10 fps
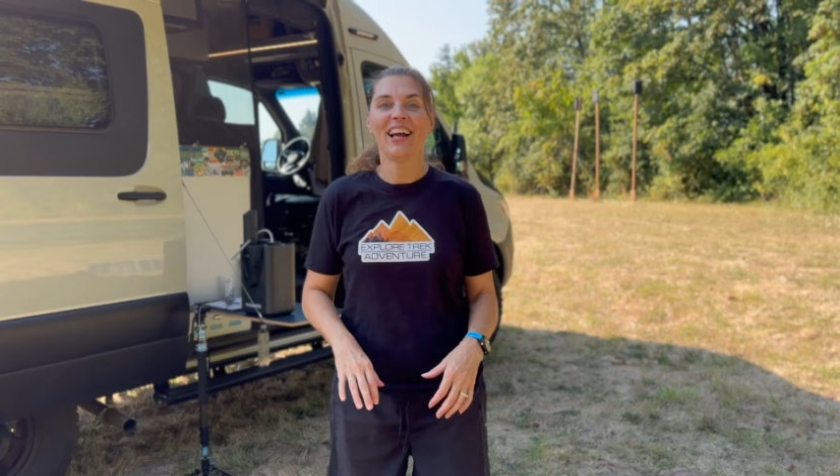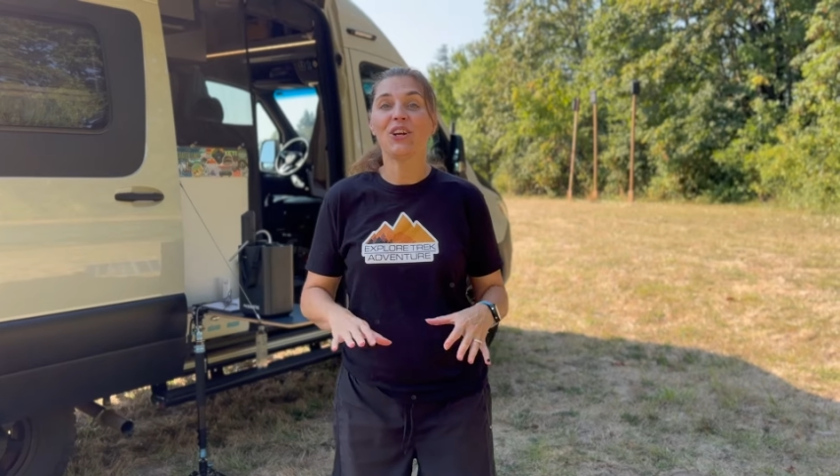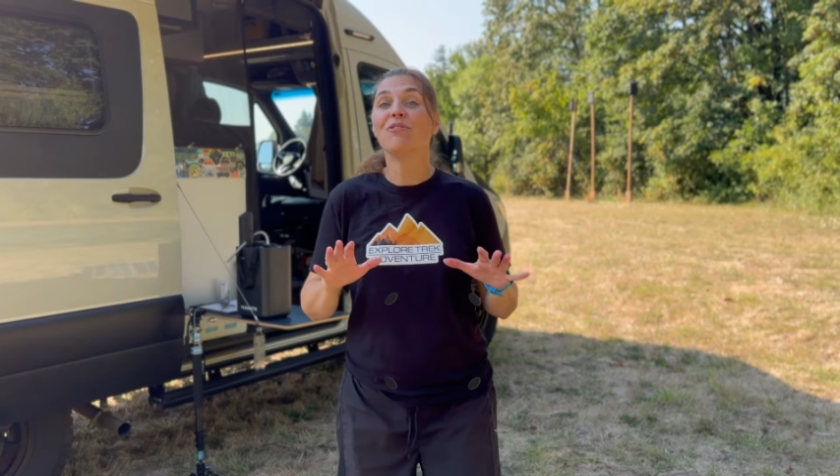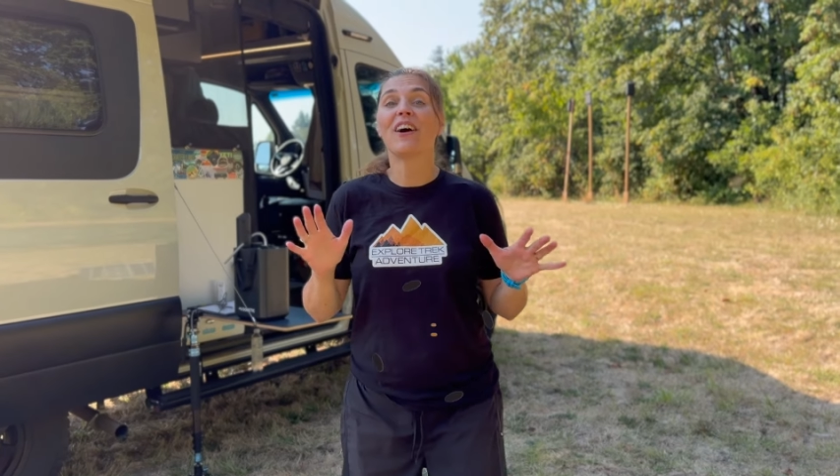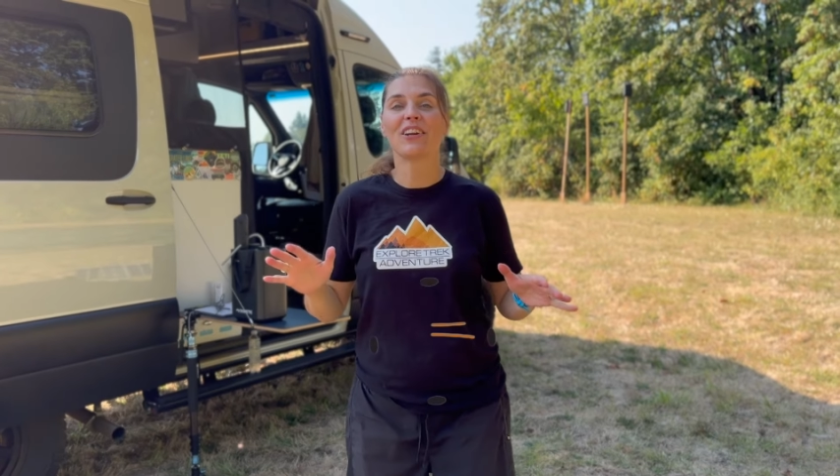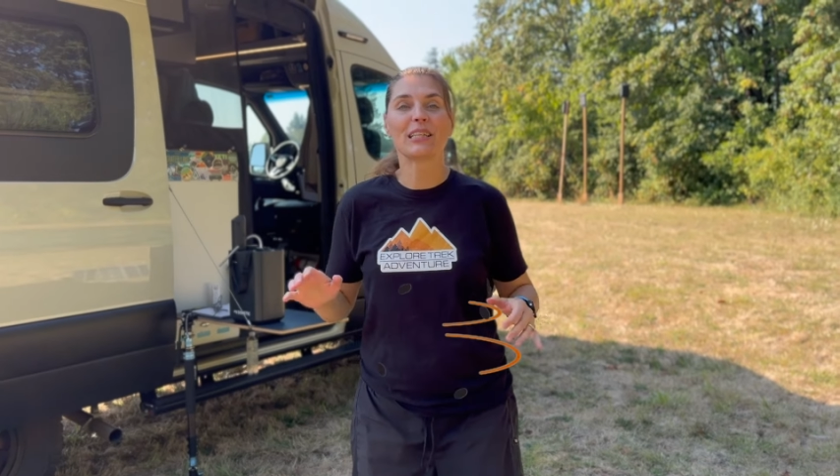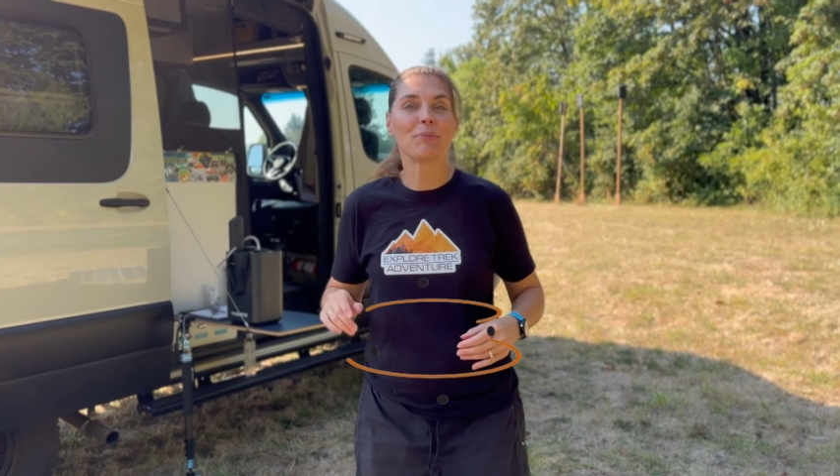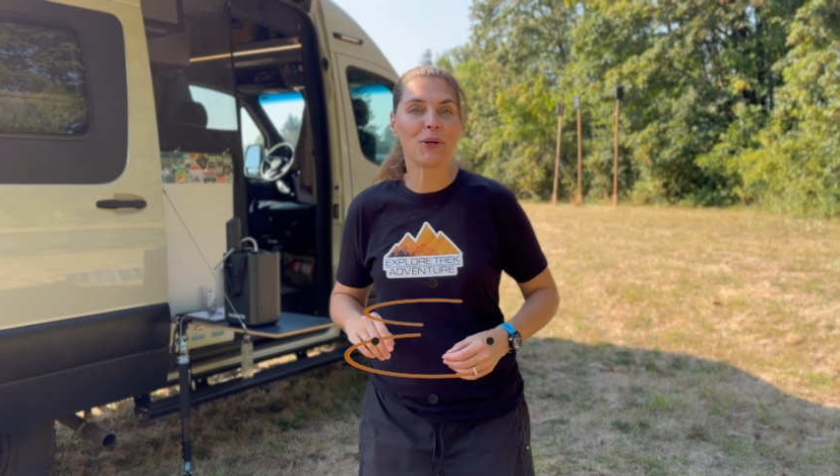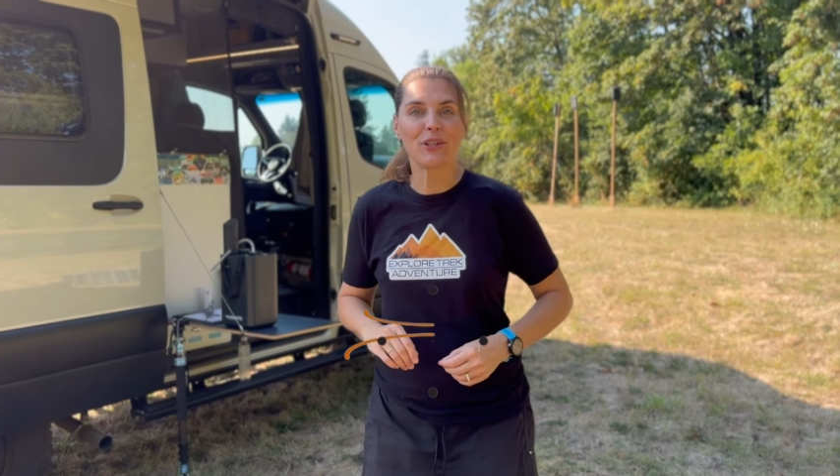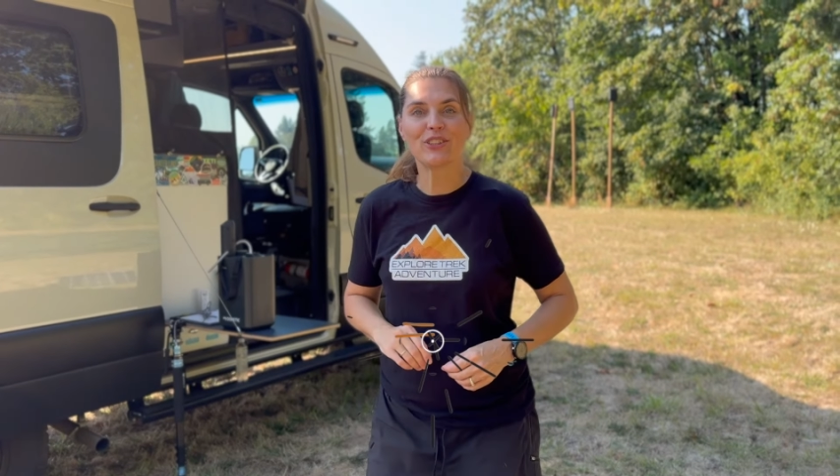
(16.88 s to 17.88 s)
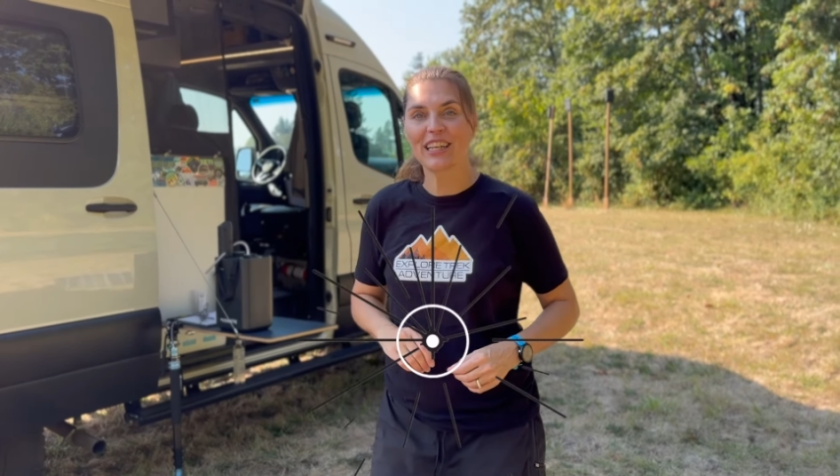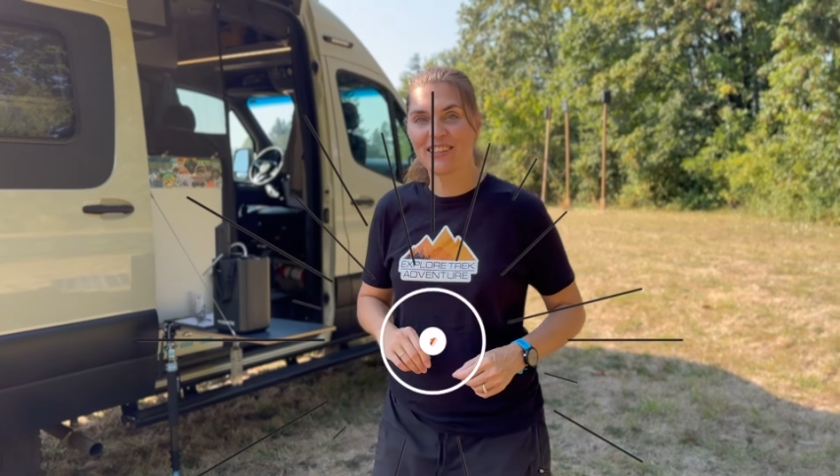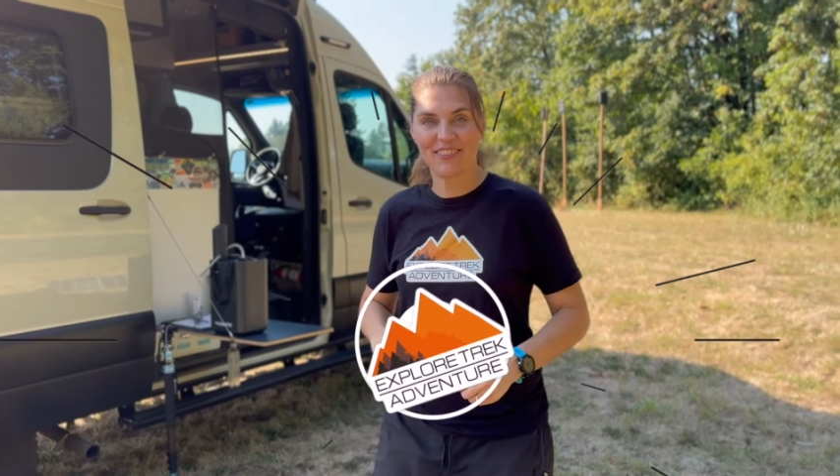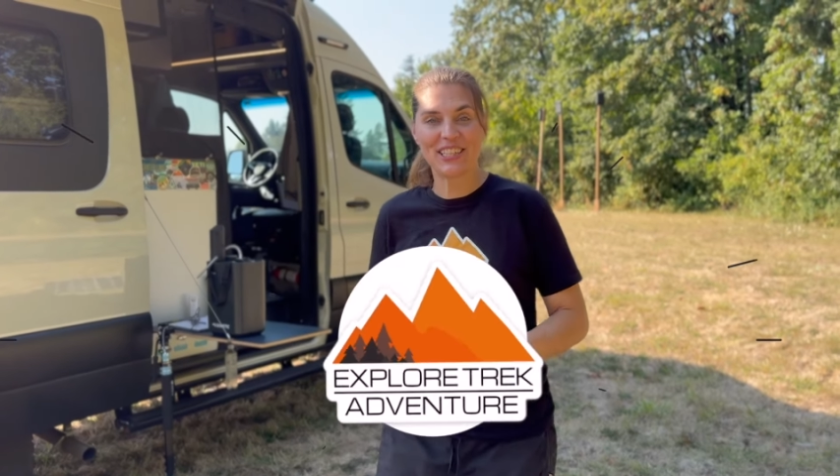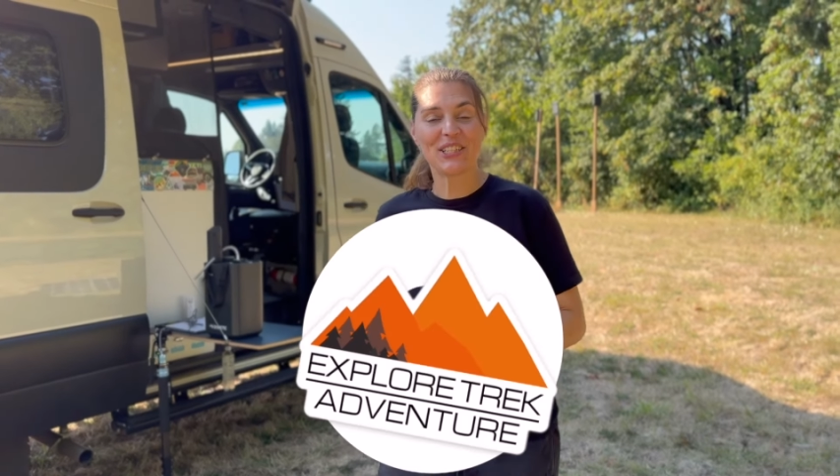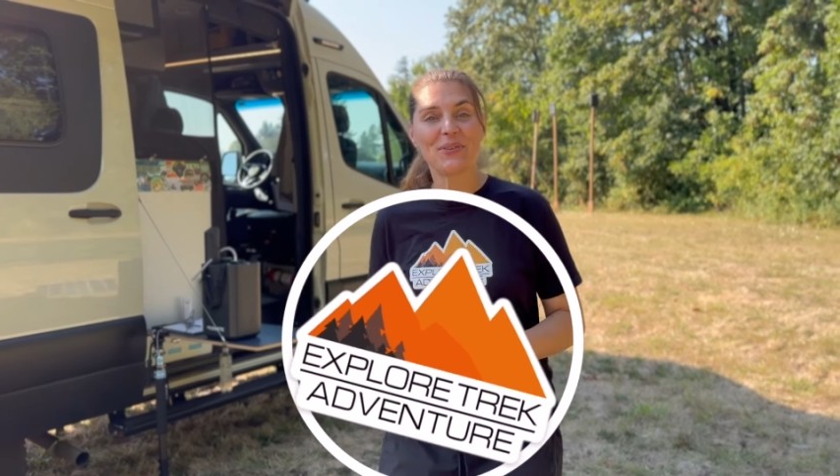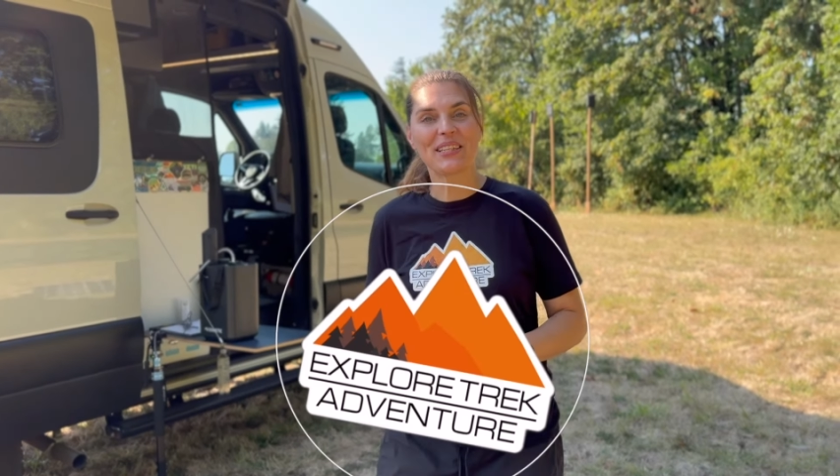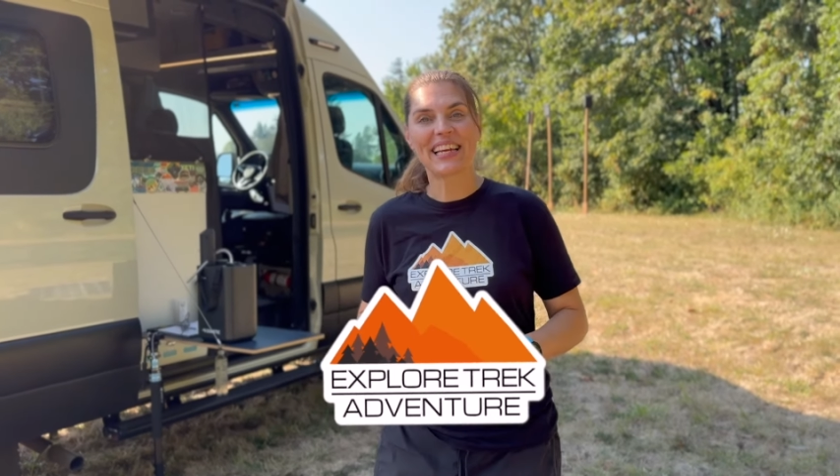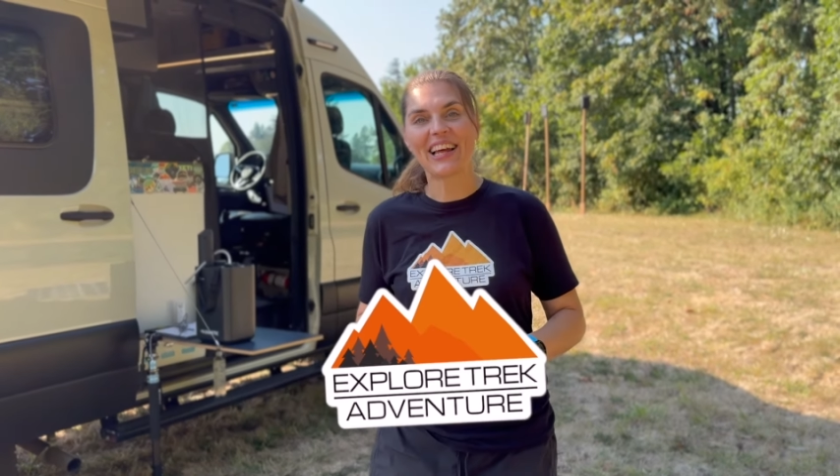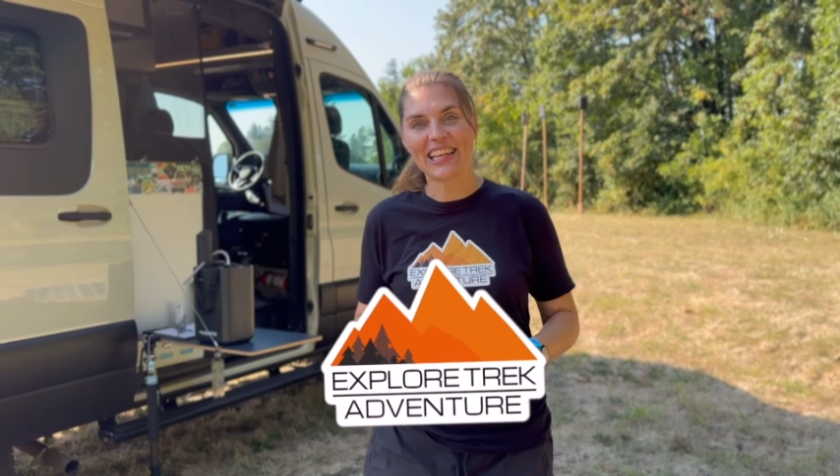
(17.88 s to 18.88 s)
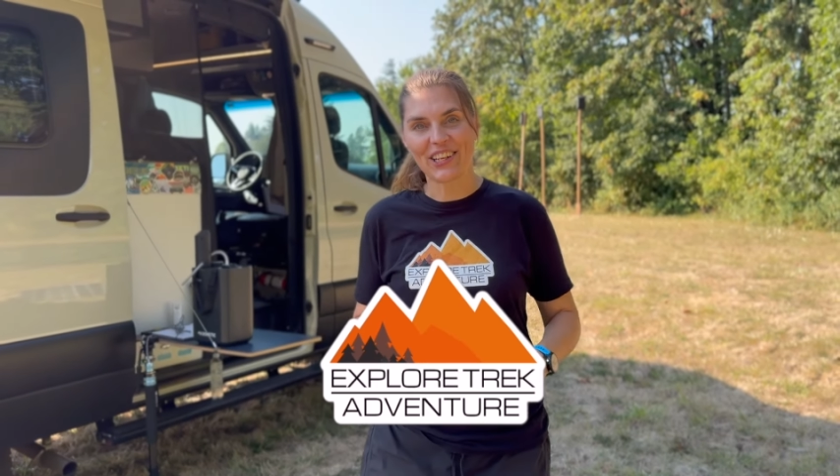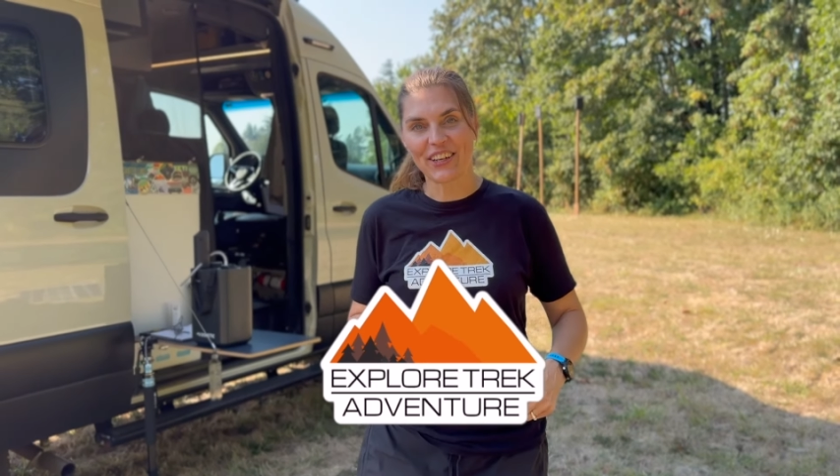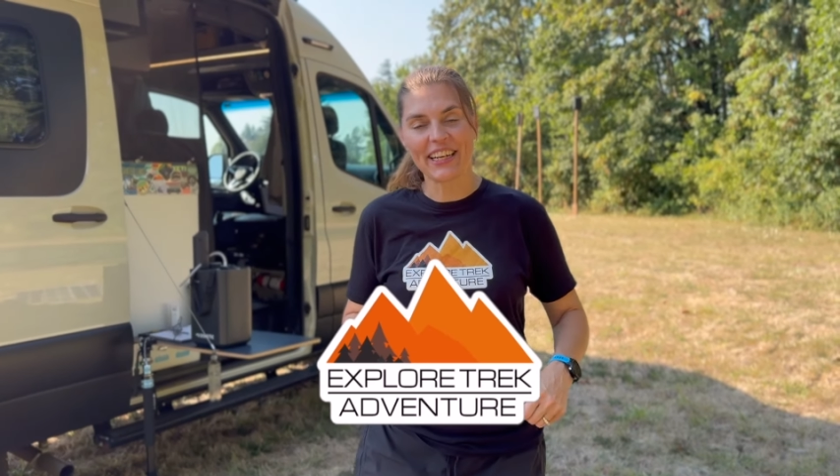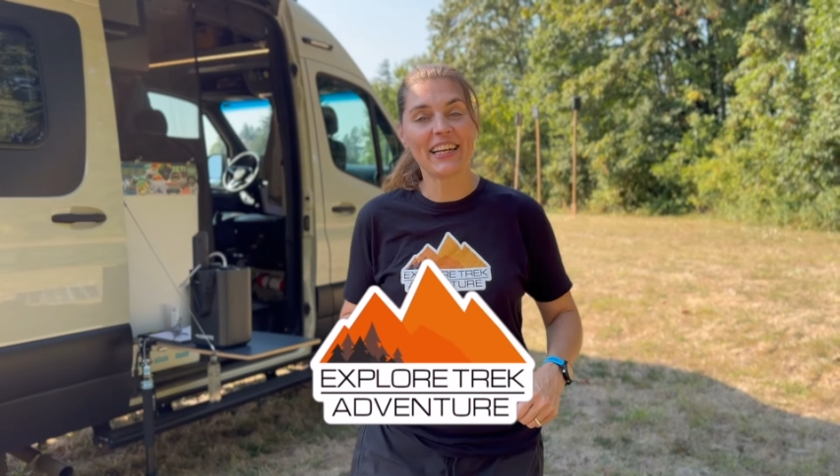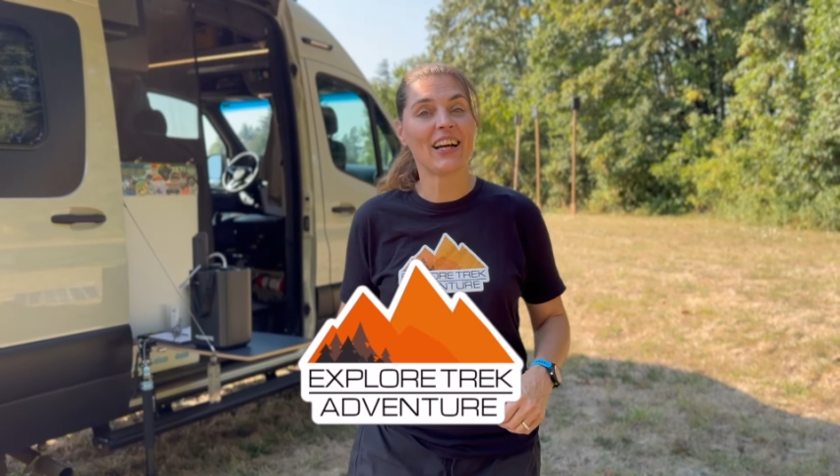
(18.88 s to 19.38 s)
You have found Explorer Trek Adventure with Kelly and Greg.